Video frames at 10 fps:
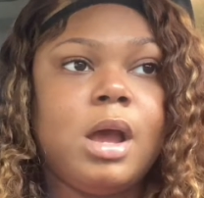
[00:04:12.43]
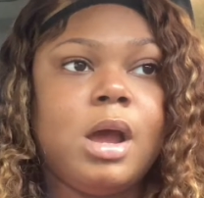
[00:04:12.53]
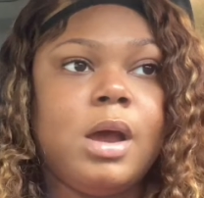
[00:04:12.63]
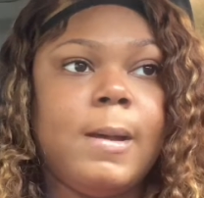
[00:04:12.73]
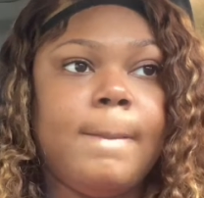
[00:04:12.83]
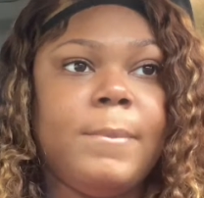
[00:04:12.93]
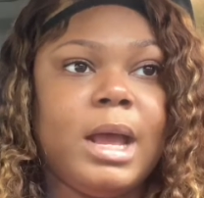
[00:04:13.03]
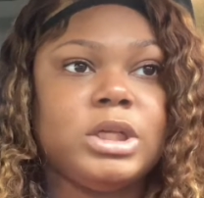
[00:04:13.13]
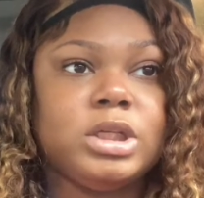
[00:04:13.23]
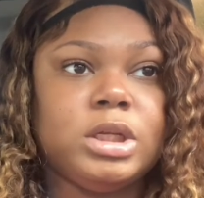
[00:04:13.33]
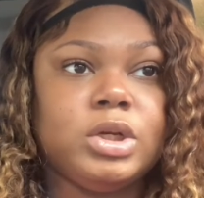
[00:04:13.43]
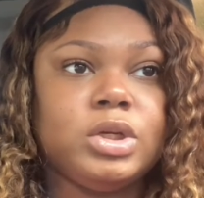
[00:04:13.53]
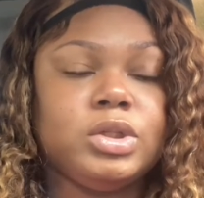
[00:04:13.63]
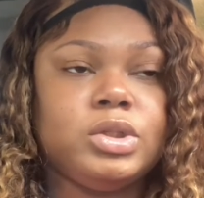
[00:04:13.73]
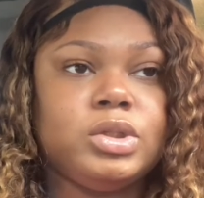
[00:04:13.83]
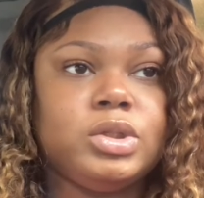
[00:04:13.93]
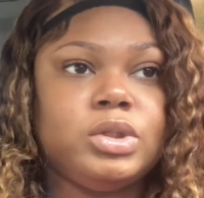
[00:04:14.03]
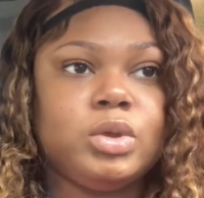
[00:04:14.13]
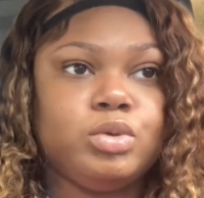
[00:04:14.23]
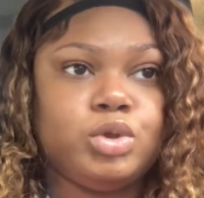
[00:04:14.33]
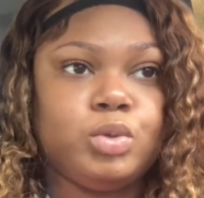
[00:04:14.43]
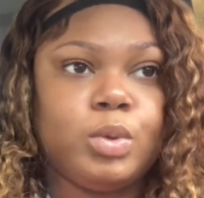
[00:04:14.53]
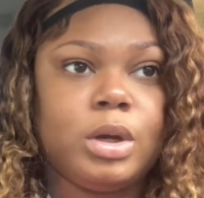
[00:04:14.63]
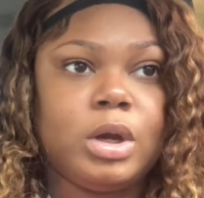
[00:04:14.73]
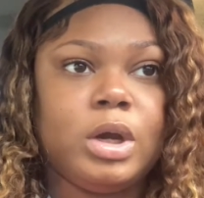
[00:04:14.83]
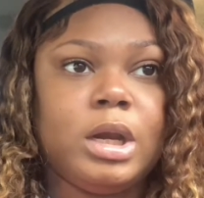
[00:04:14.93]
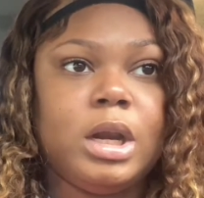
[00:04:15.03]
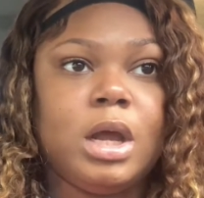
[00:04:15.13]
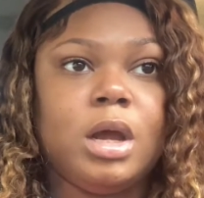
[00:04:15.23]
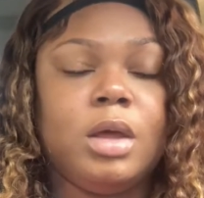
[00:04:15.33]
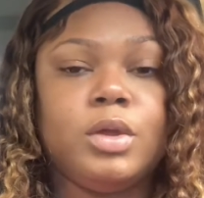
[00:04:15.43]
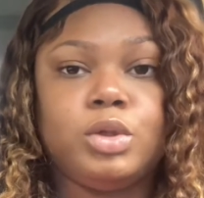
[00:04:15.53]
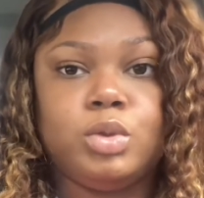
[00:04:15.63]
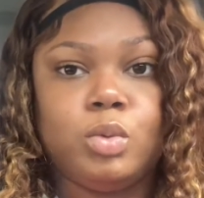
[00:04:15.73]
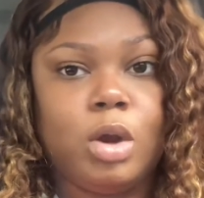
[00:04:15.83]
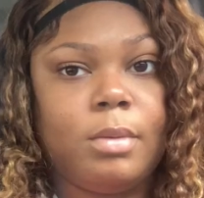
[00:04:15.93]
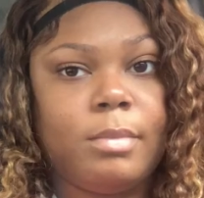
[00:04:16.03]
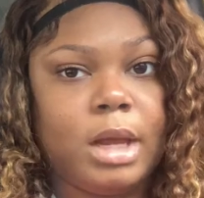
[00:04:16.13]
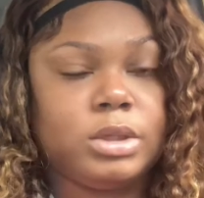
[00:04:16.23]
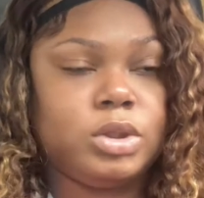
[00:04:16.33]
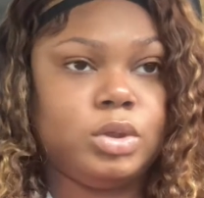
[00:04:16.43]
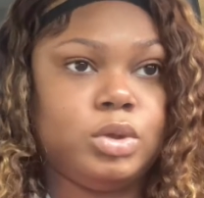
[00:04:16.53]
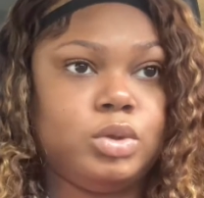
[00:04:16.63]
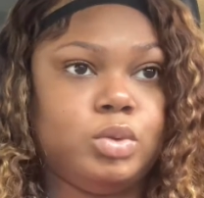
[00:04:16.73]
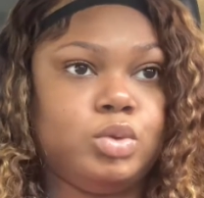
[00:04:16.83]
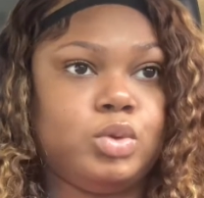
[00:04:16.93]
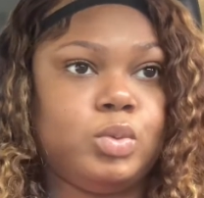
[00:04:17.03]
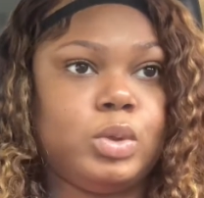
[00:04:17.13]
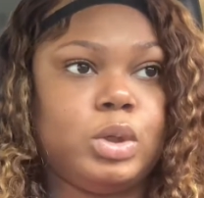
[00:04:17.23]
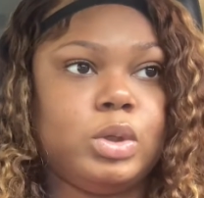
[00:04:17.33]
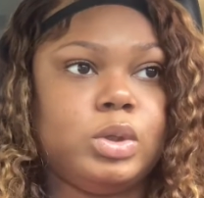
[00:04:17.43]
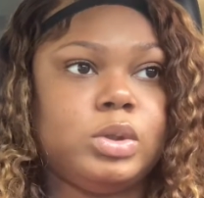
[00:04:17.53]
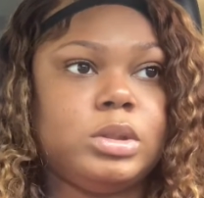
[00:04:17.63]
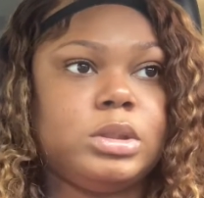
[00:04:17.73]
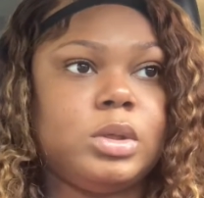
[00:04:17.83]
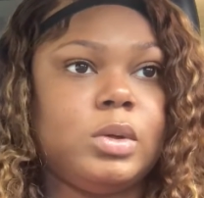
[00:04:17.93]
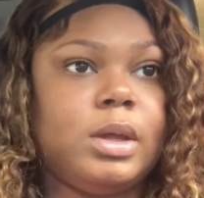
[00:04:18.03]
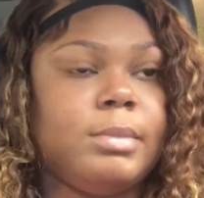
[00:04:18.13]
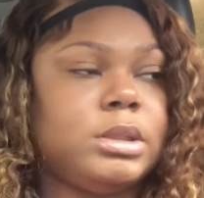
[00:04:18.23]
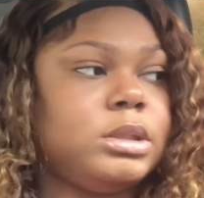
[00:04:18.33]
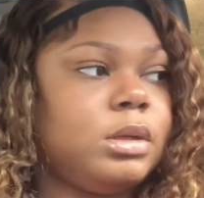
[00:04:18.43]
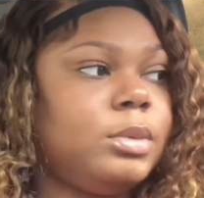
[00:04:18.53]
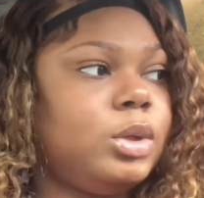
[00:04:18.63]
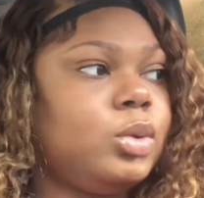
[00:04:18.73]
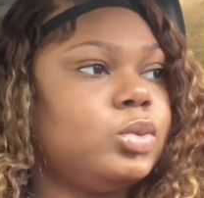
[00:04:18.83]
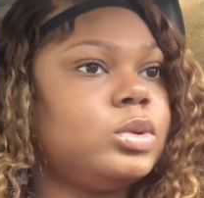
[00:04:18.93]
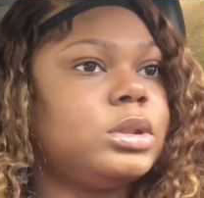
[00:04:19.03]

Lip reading: a bachelor's social worker and the other two are master's social workers, so MSWs.